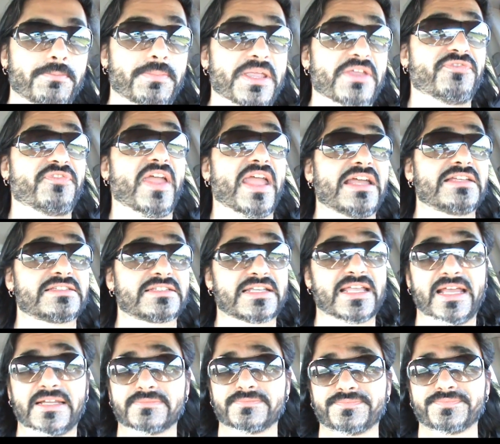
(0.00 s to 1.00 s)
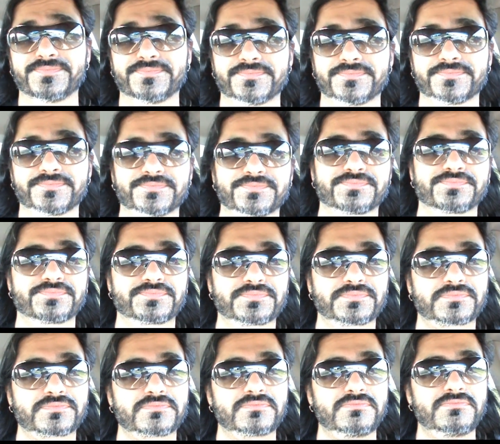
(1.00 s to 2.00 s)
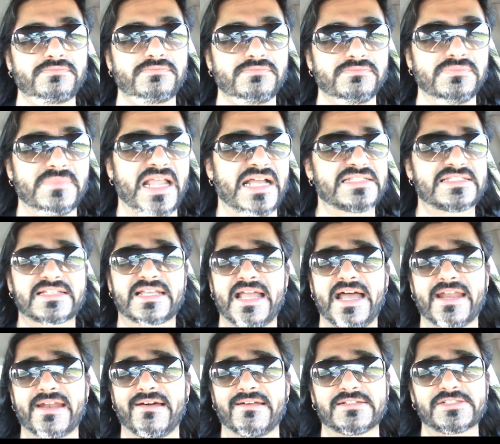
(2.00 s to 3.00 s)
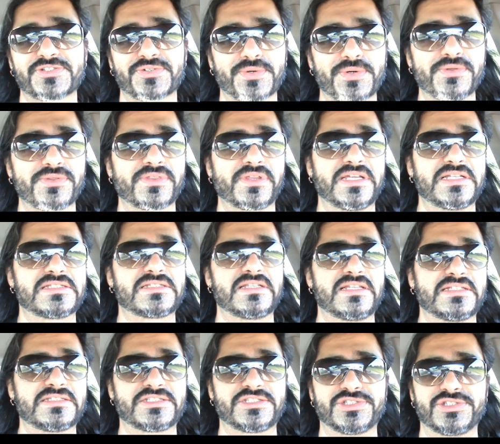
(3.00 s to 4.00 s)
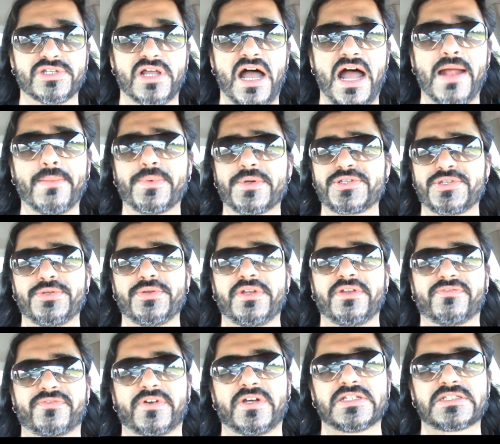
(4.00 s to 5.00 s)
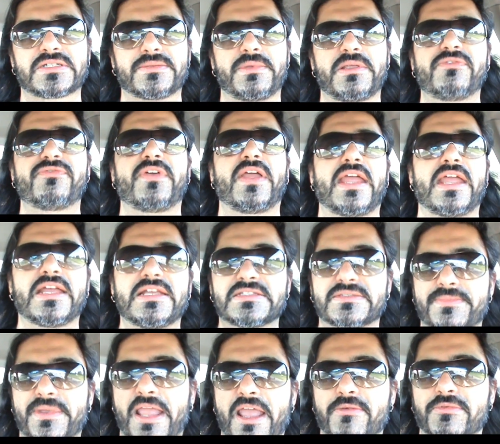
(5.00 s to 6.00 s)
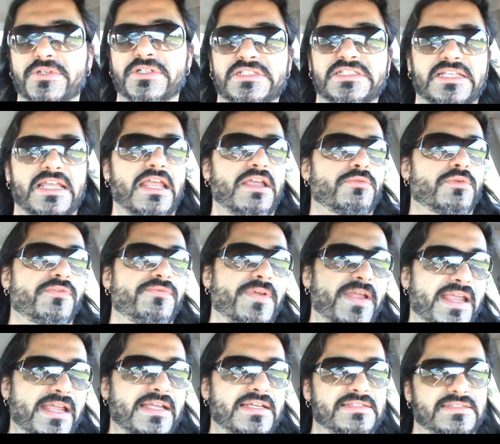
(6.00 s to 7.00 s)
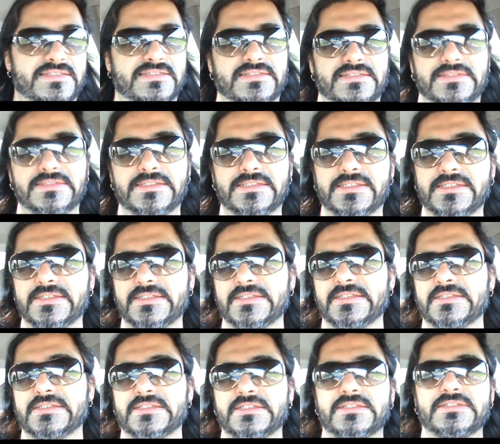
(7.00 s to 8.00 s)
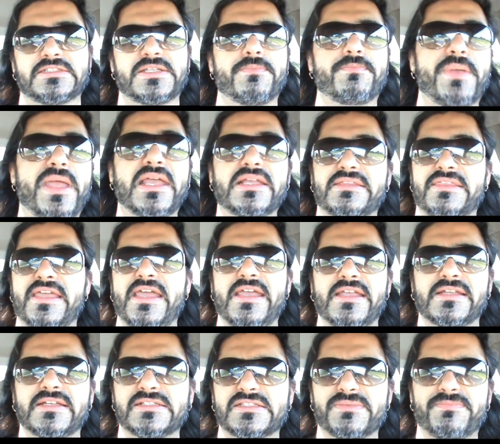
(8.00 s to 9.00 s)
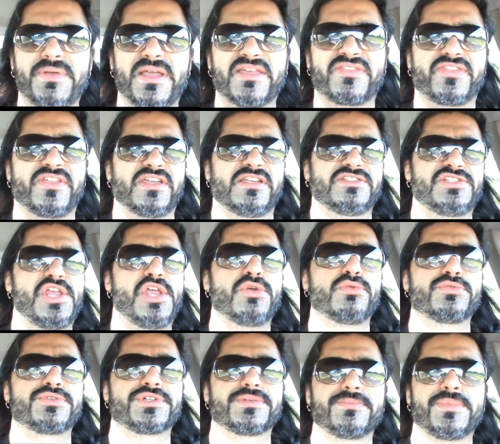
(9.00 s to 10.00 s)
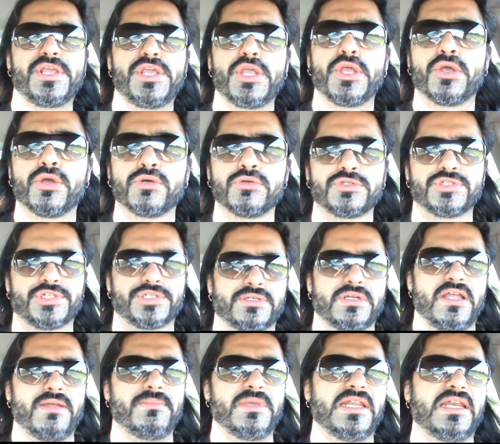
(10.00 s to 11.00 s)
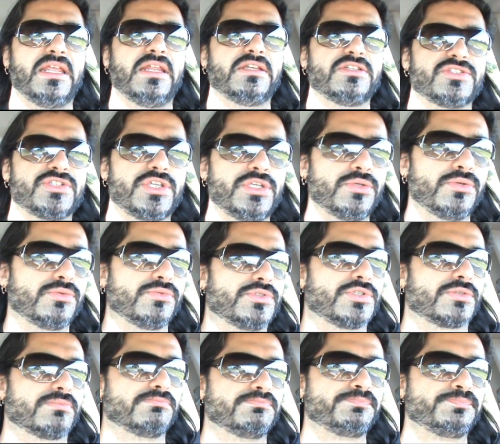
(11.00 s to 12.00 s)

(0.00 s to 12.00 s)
be fans again. That's the God honest truth. It's an opportunity for us to be fans, be able to say we're fans. It's a big thing. It's a big thing. It's huge. Huge! I mean, it is huge.